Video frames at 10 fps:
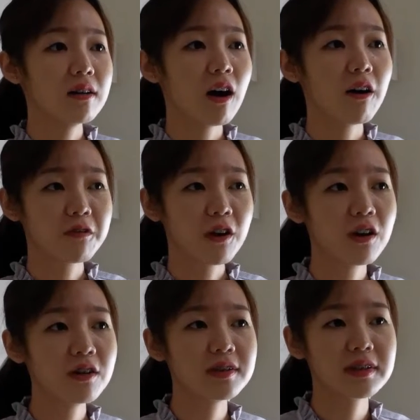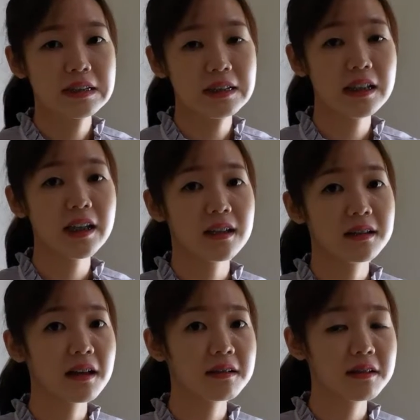of course, the singing and
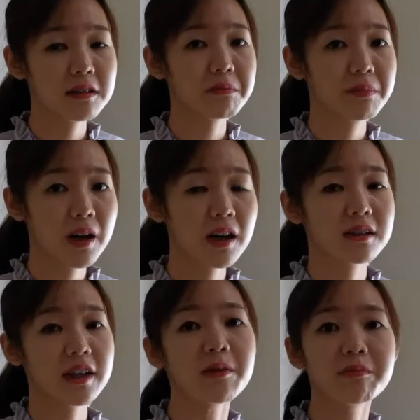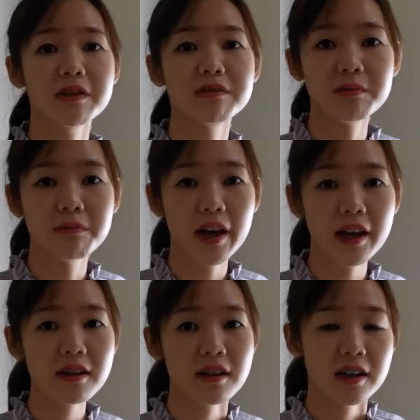dancing part can be
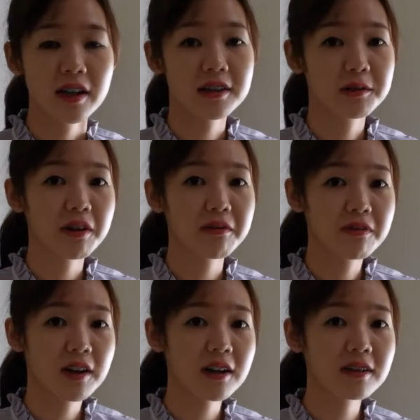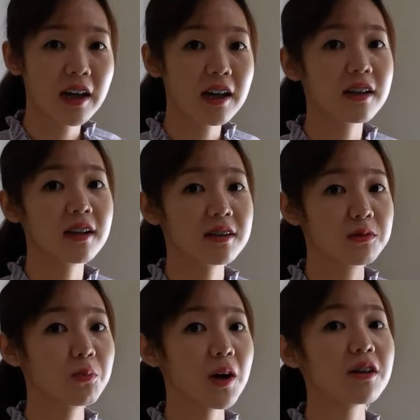remain. It is quite fun and it
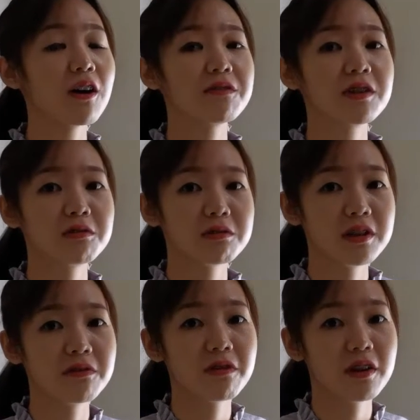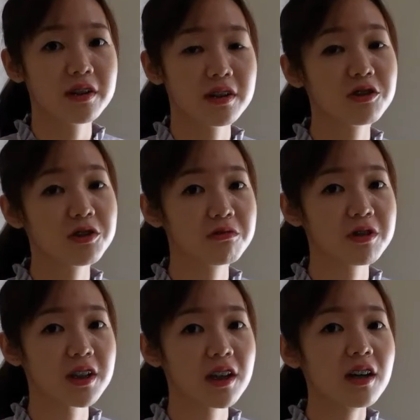is one of the routine for the
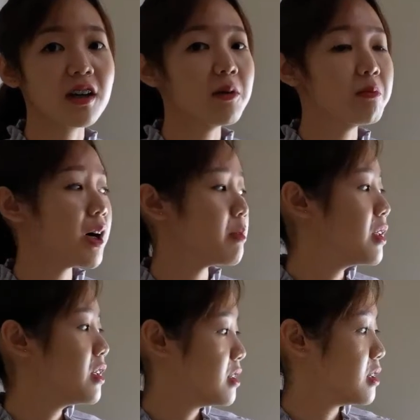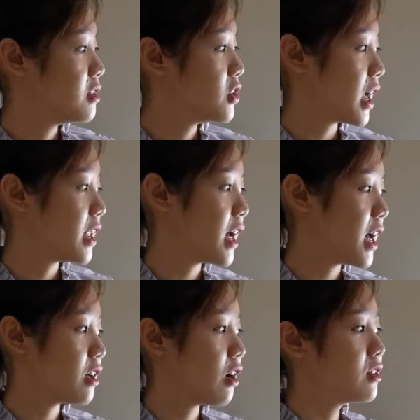children. But the teacher can
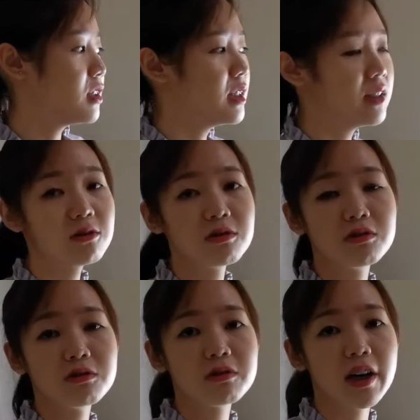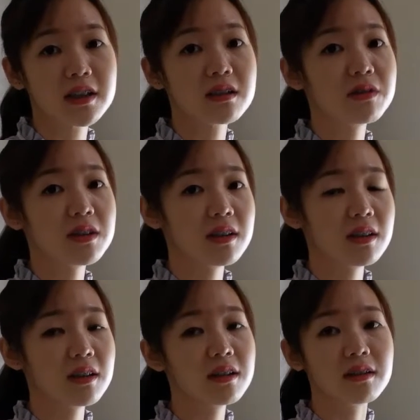add on these two
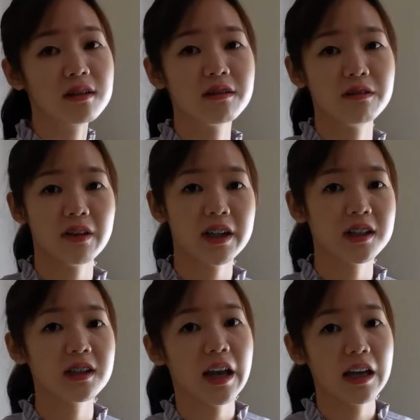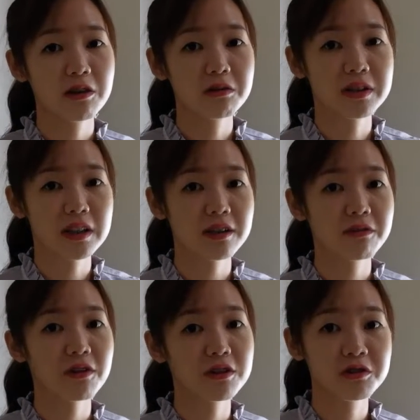activities, the reflection and goal
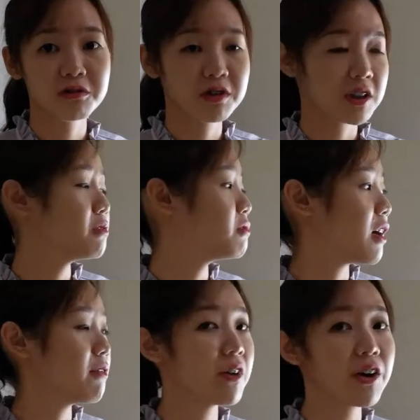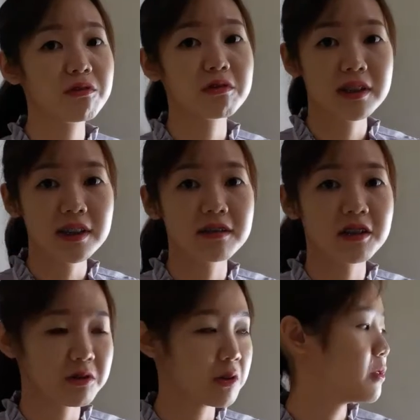setting for children who are 5 to 6
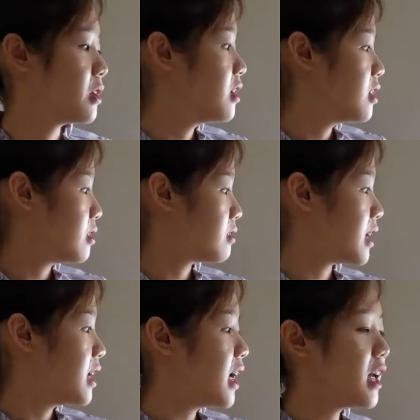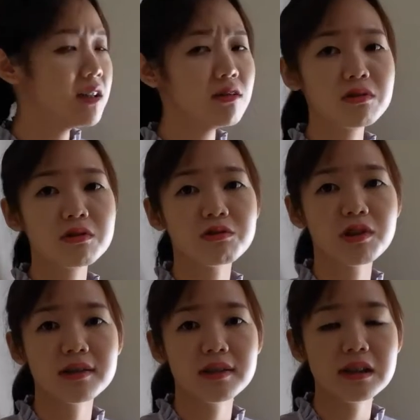years old. Alright, and also
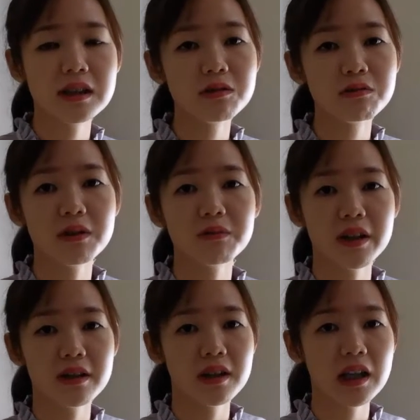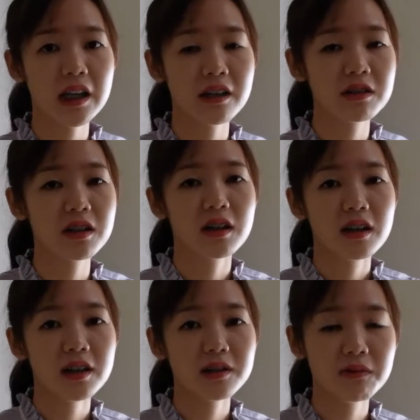transition to the waiting area
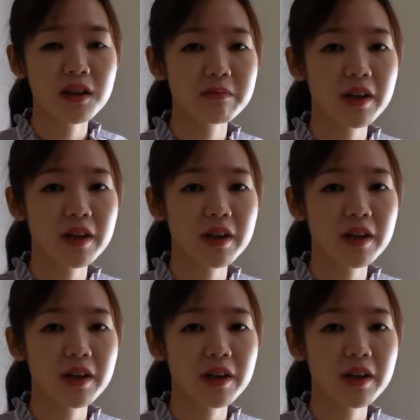is very